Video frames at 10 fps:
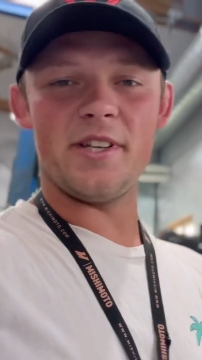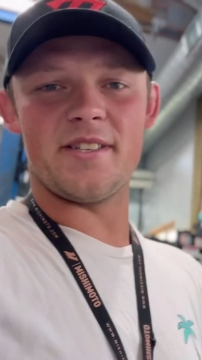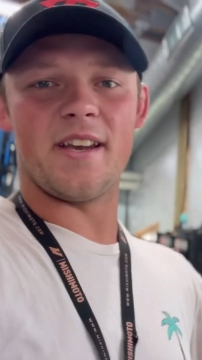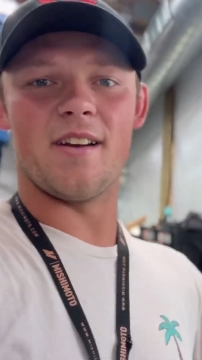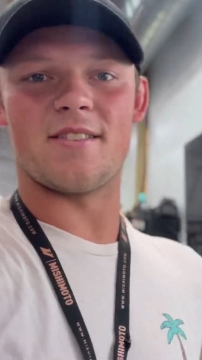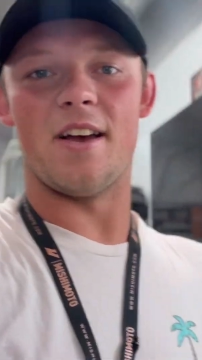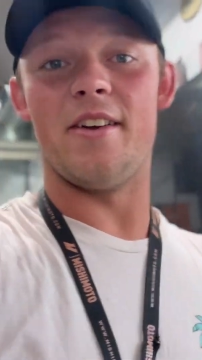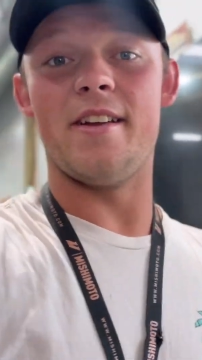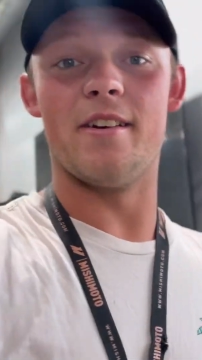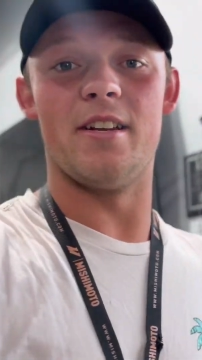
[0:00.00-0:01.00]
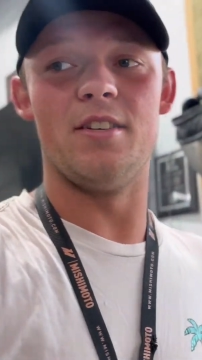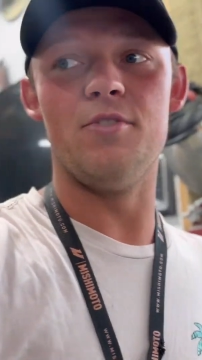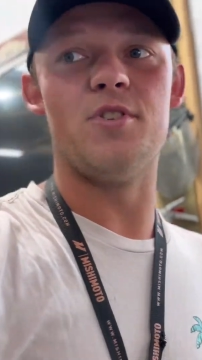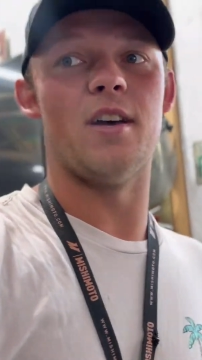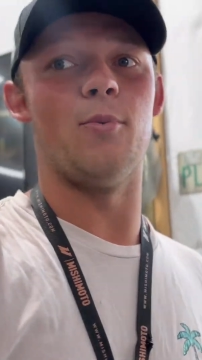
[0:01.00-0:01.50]
scarce out here in
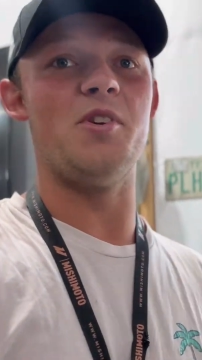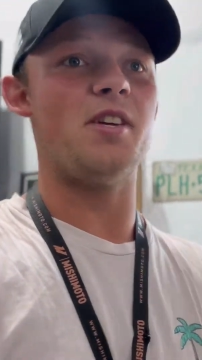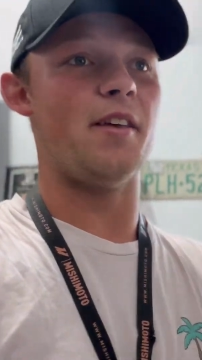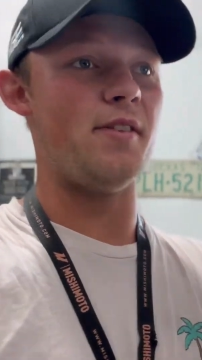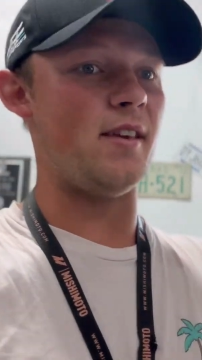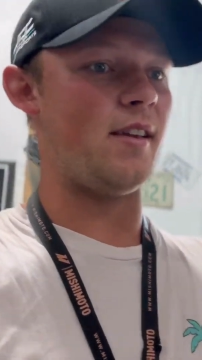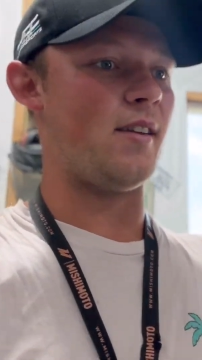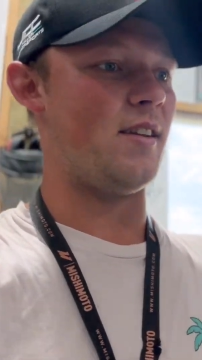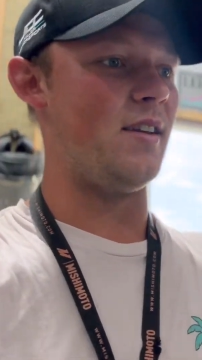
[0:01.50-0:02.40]
Utah, which I think